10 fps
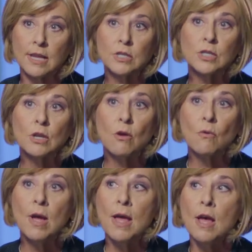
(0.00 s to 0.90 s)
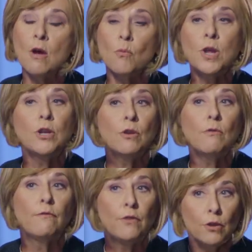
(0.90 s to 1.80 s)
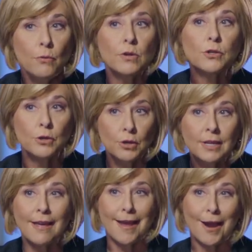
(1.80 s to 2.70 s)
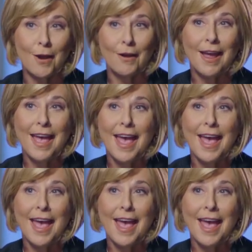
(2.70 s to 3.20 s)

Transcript: And so we knew viewers could care.